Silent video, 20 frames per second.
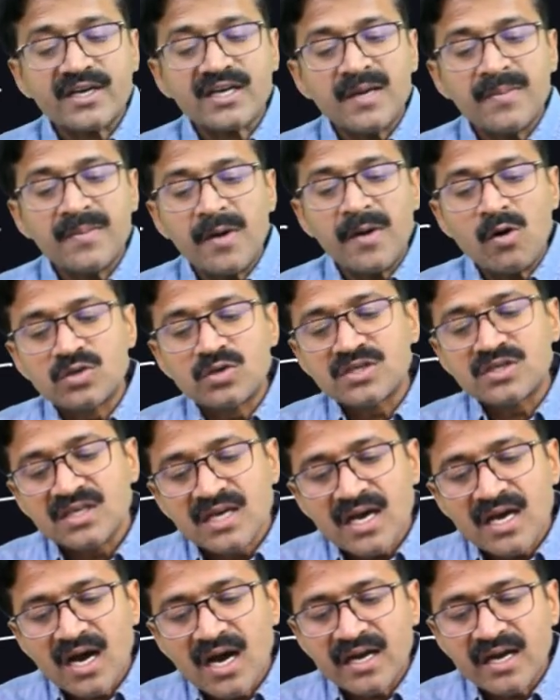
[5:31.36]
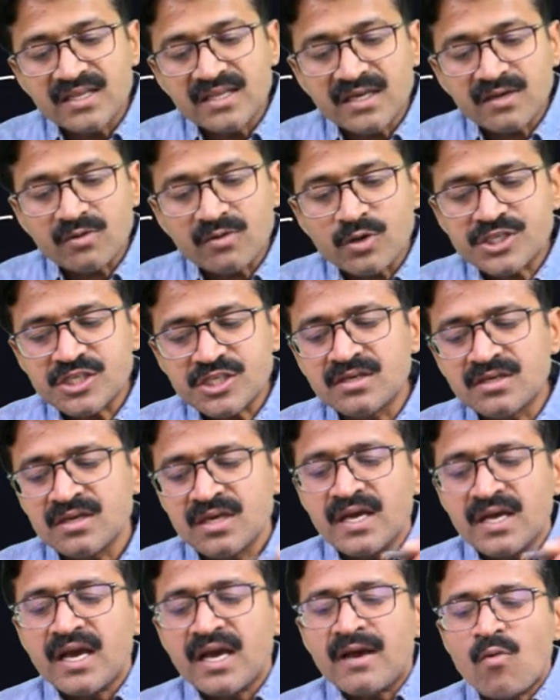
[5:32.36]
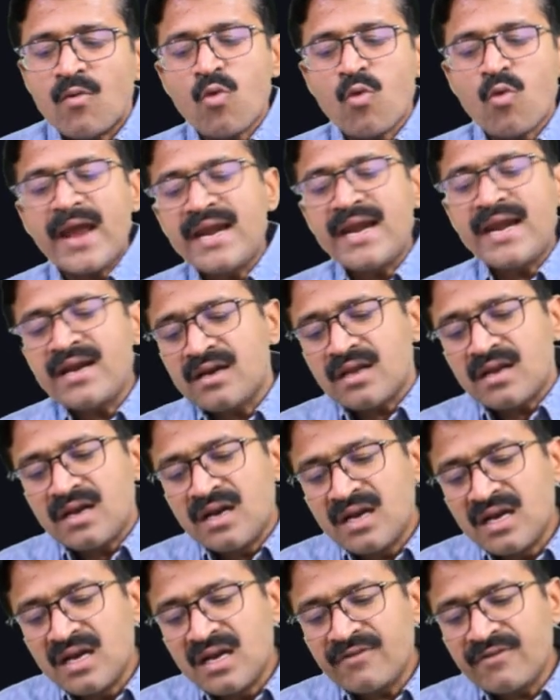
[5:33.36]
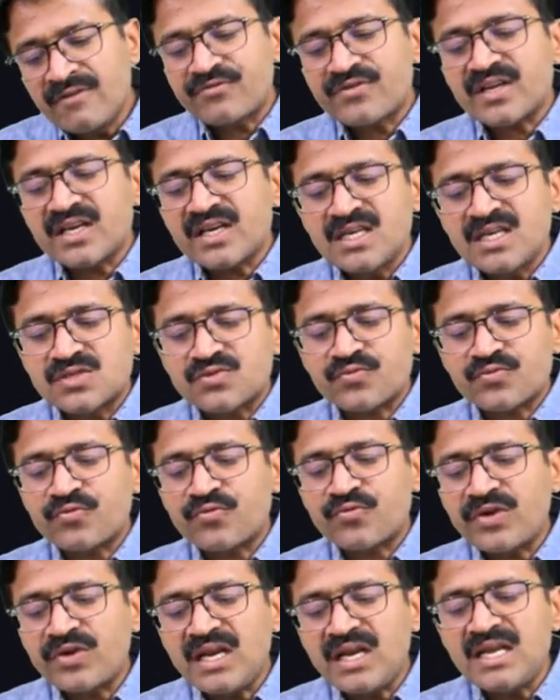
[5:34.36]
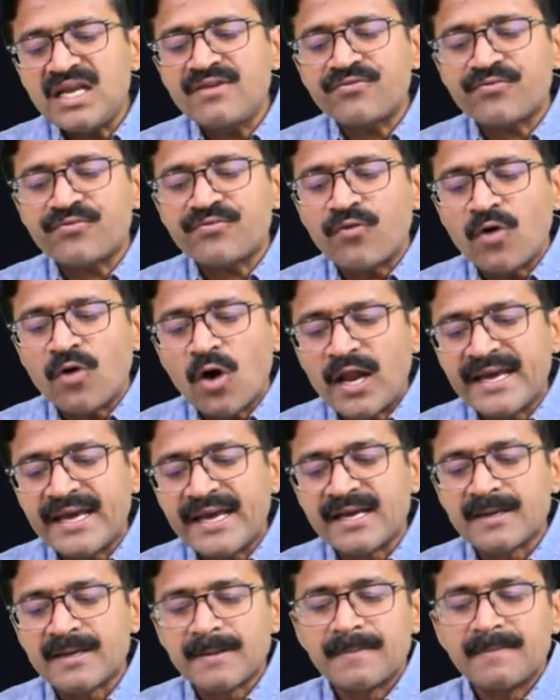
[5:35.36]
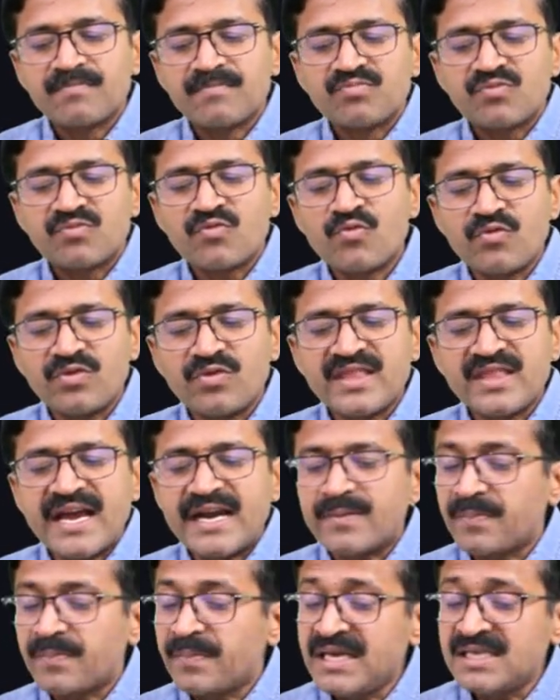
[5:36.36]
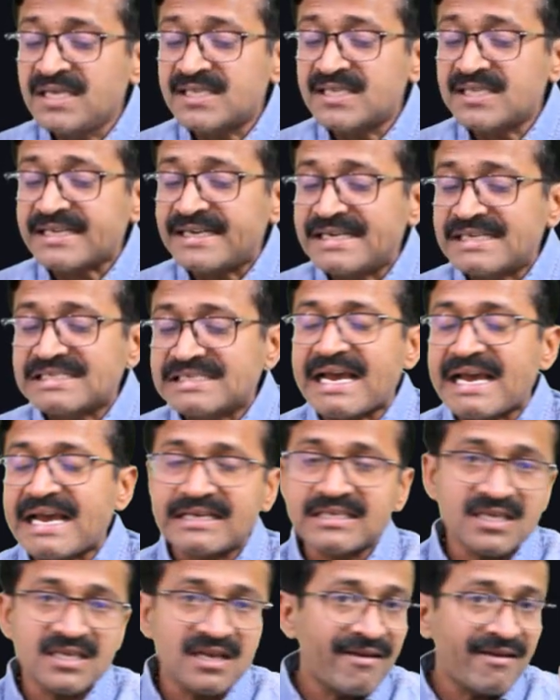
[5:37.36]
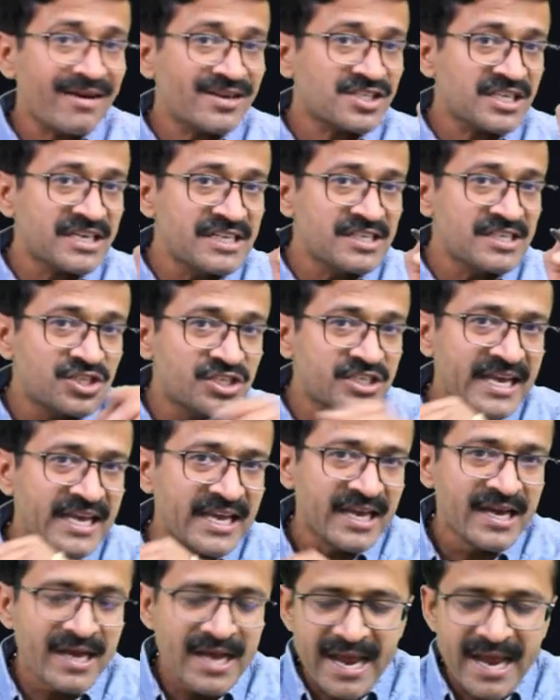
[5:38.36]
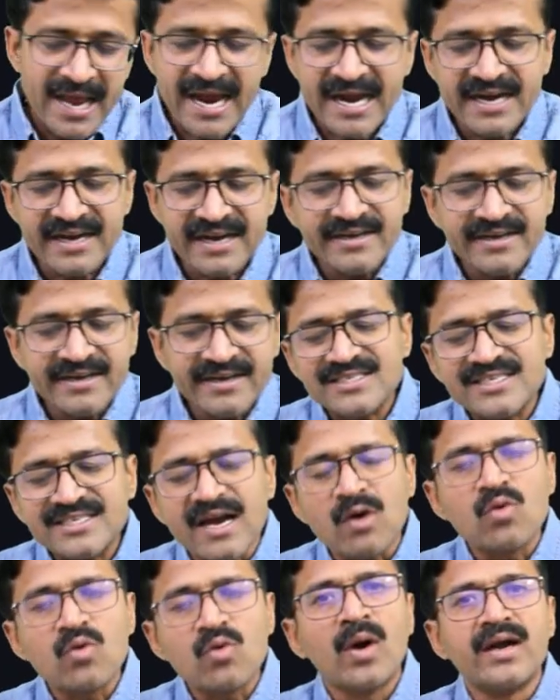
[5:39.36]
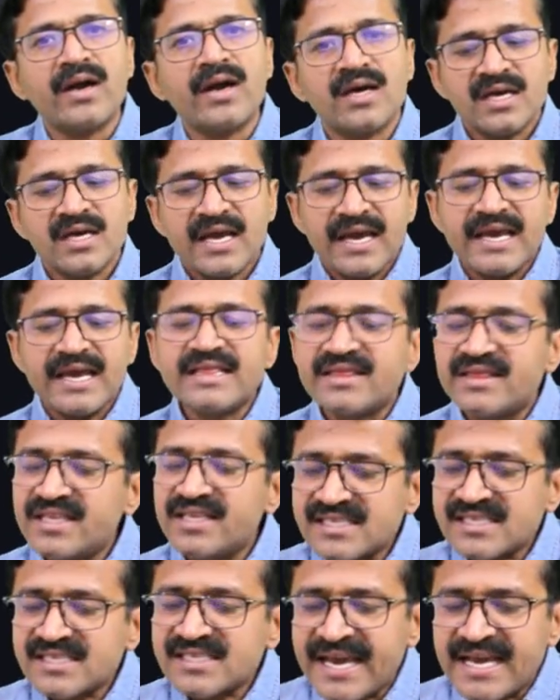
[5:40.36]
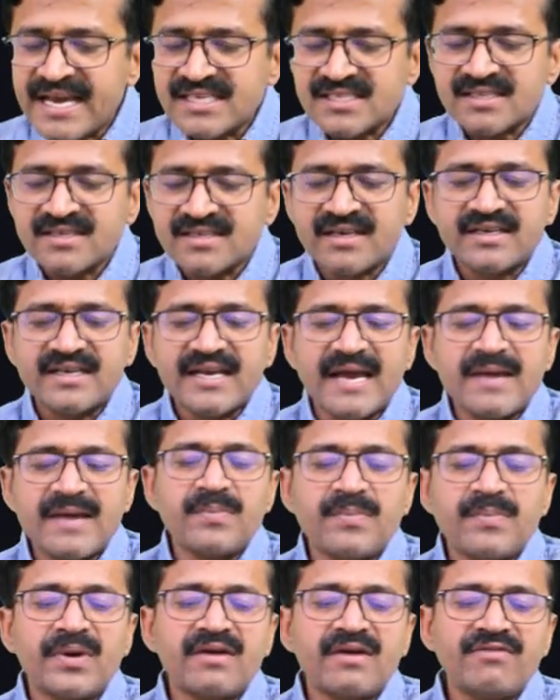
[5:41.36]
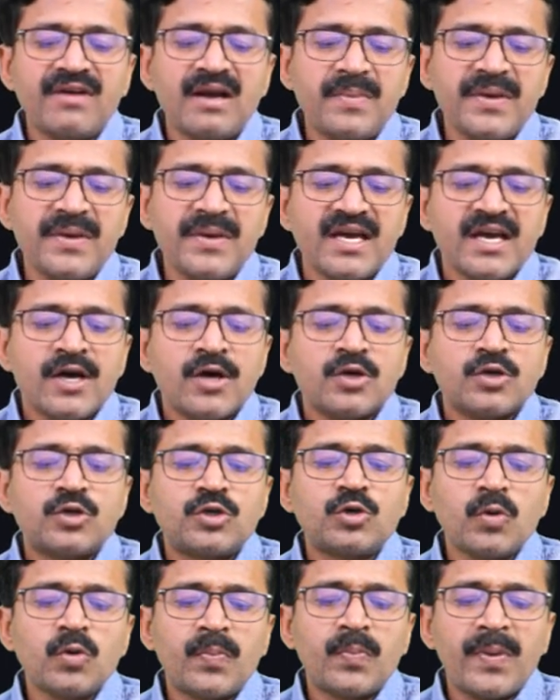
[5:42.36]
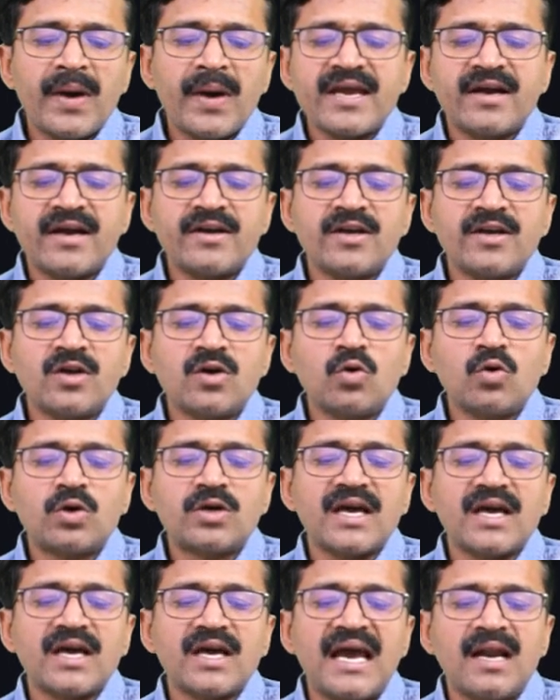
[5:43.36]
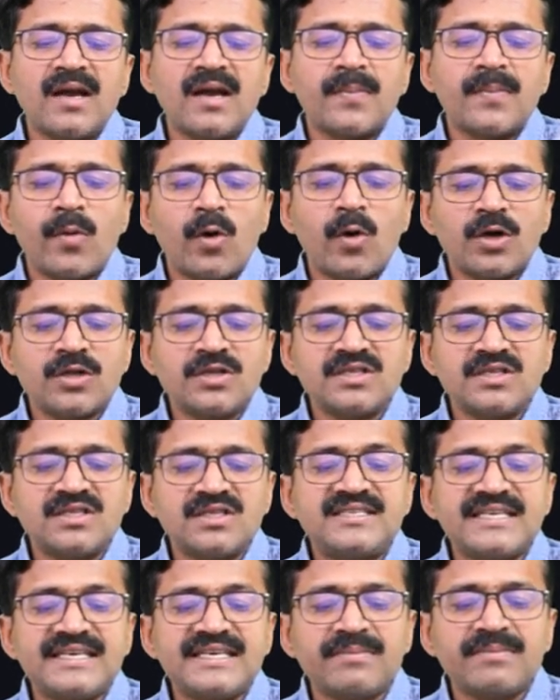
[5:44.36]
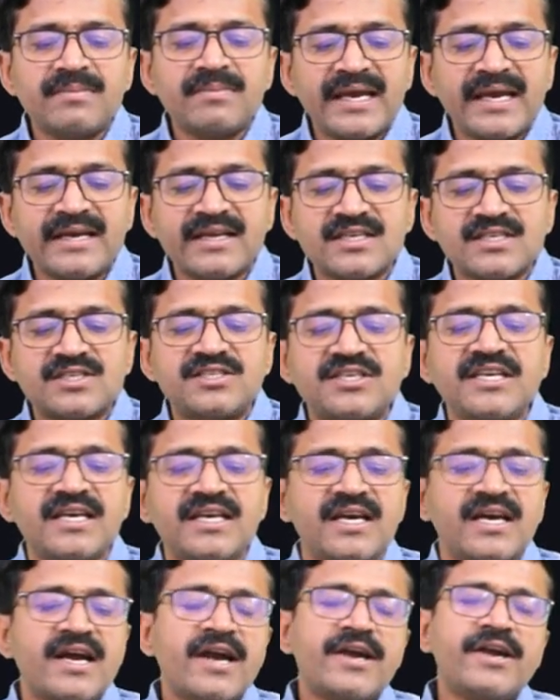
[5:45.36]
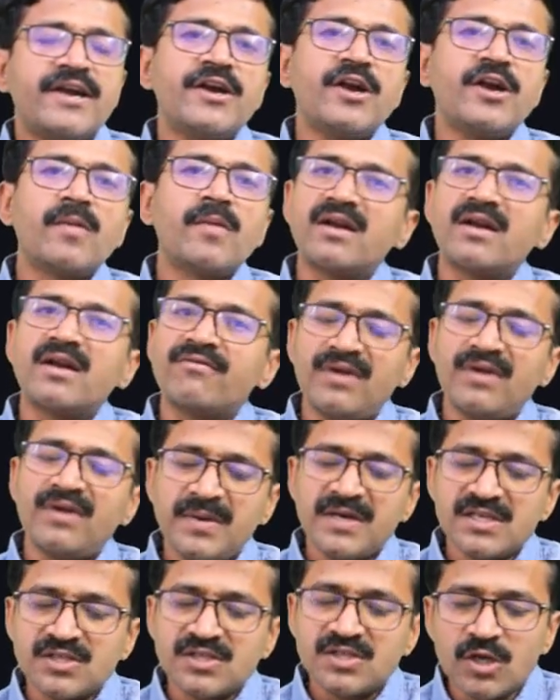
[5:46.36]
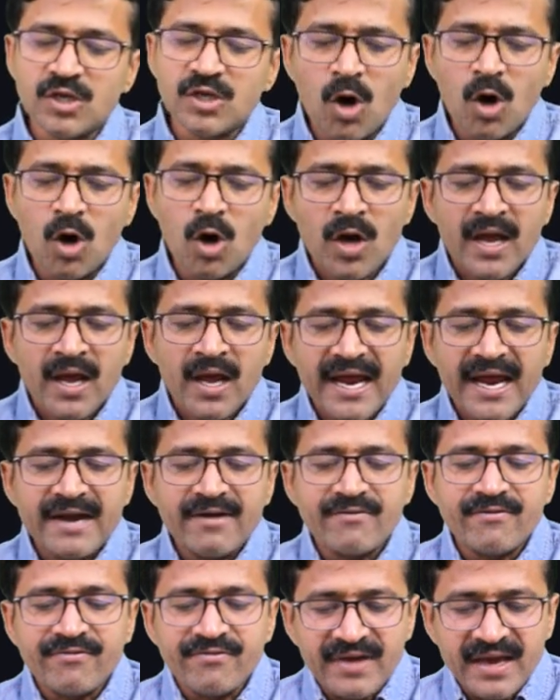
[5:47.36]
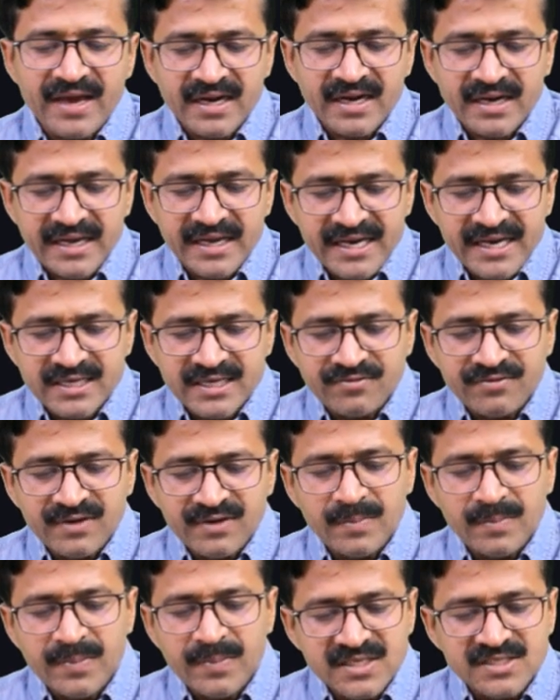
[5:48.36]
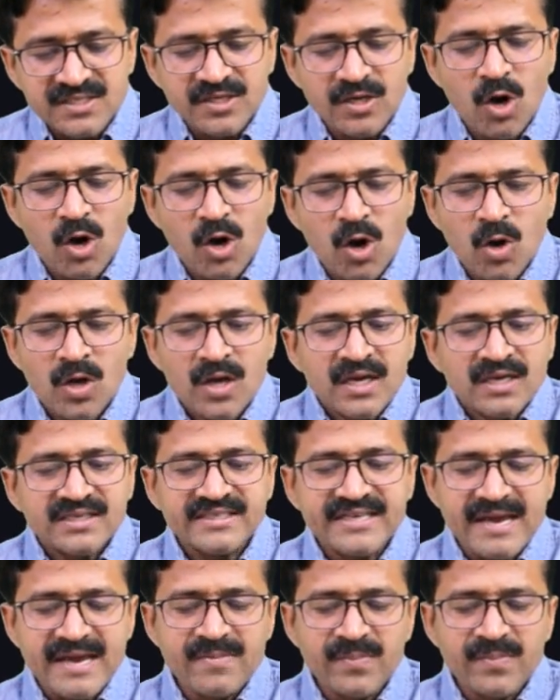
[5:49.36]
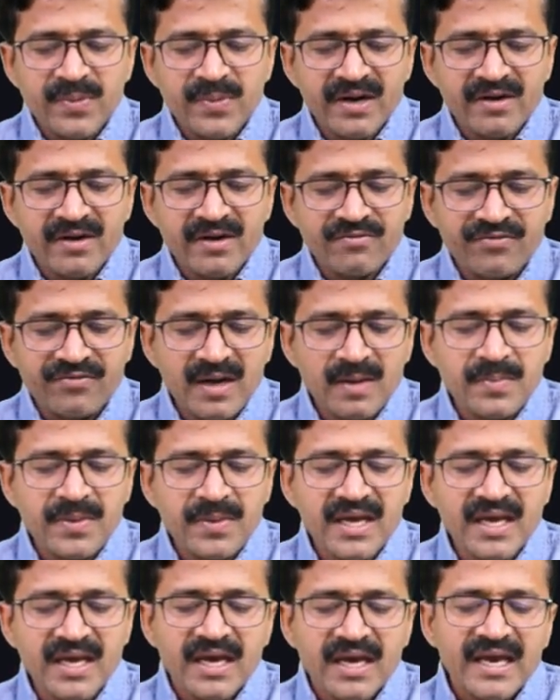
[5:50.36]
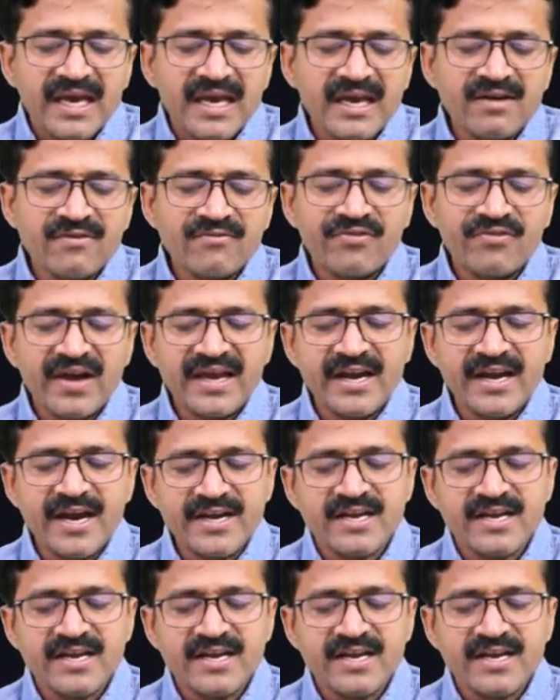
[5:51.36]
about another question? When lift is freely falling, that means its acceleration is g and it is downward. In this case the time period will be 2 pi under root L upon G minus G. Denominator will be 0, and when it will be 0, time period will be infinite.